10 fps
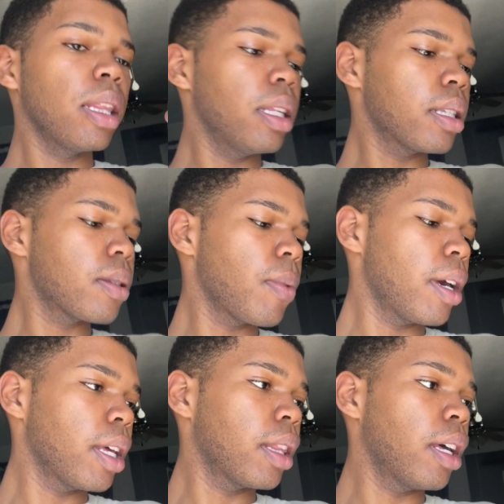This is
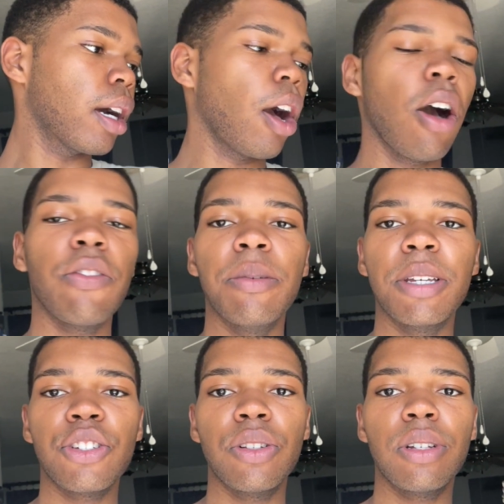what the coffee
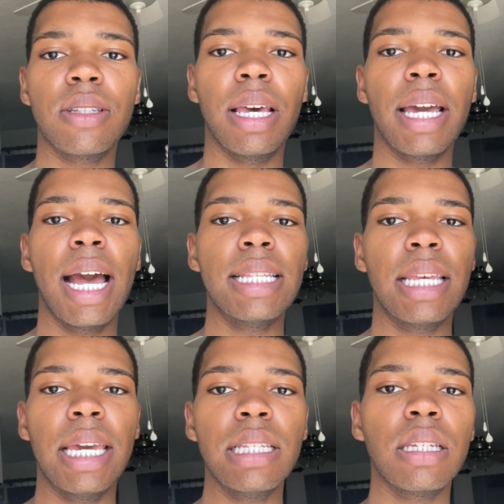mixture looks like. I
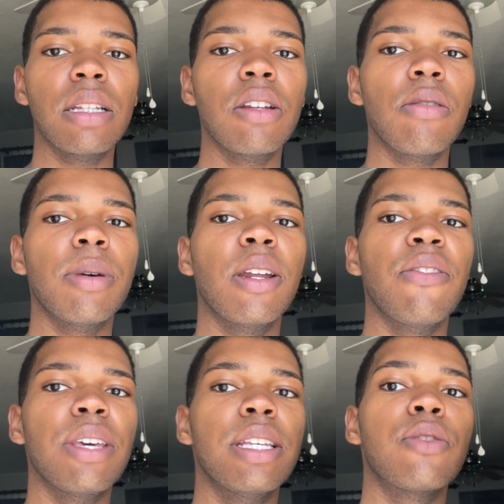tasted a little bit of
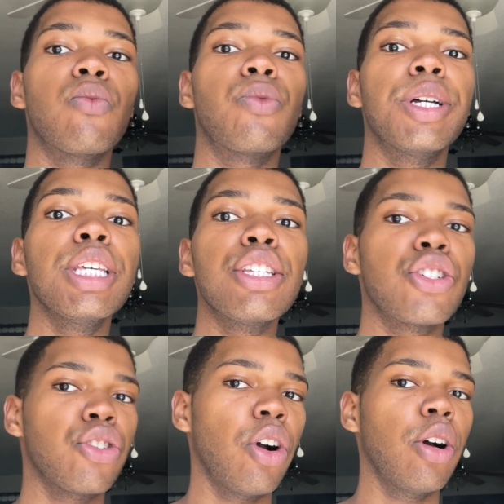it. It's really
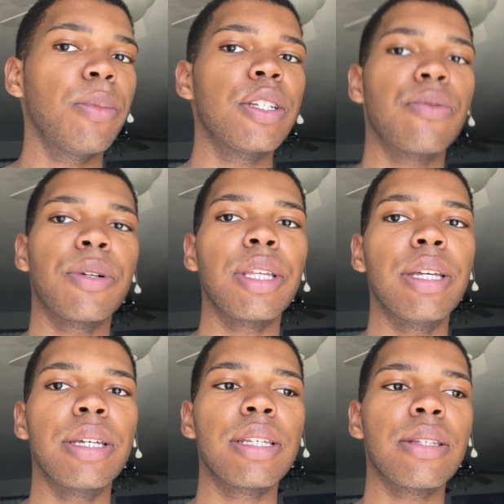strong, but it's really
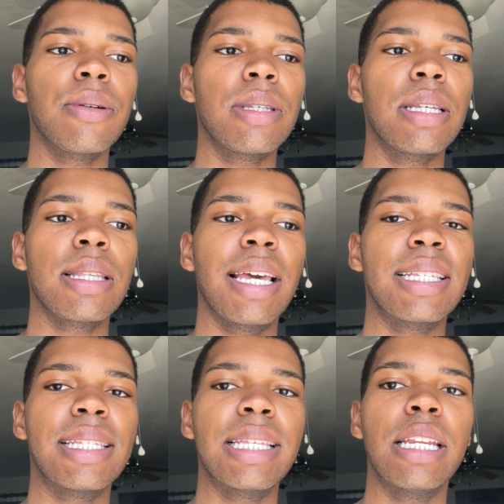good. So it tastes like
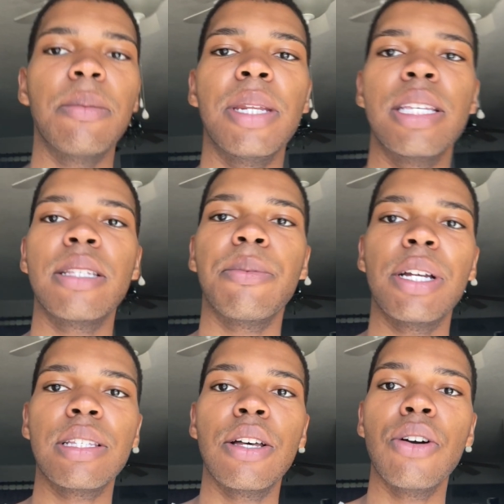cinnamon
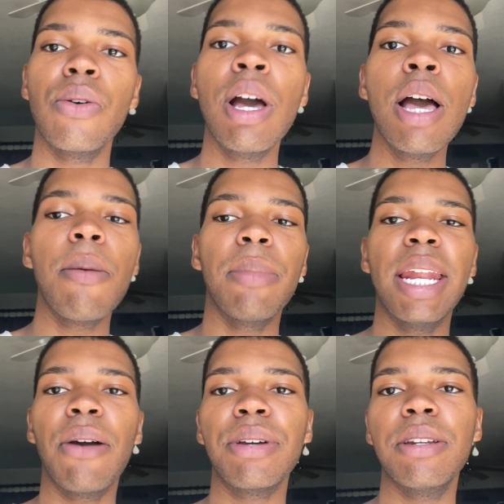espresso. But
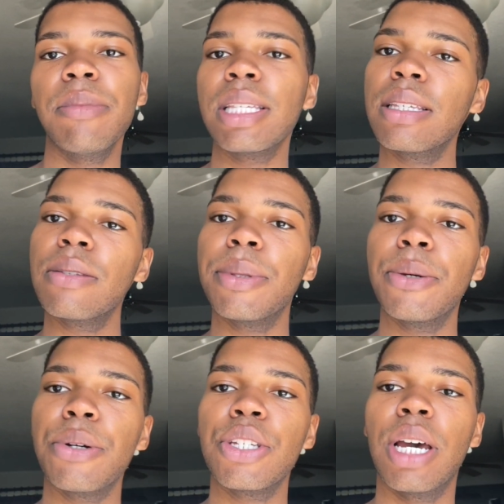now we're gonna mix this with the
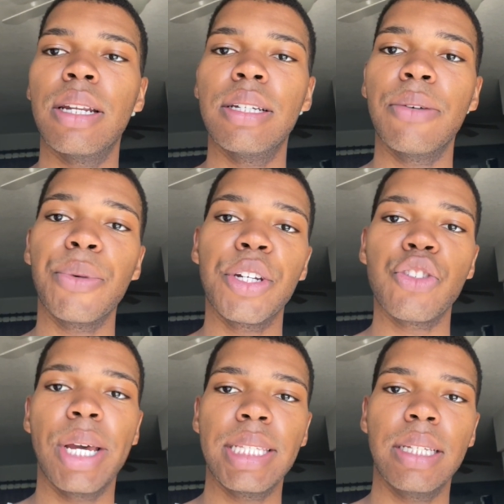horchata and we're gonna
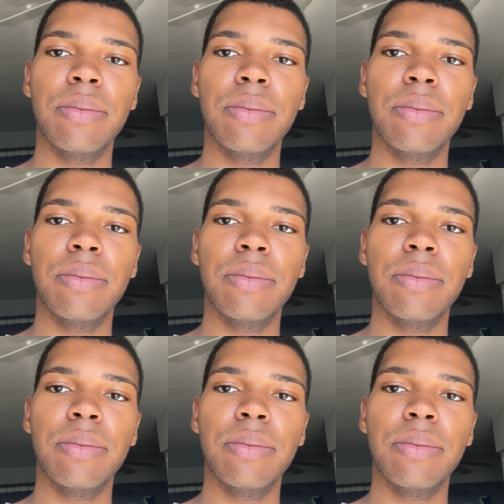try some.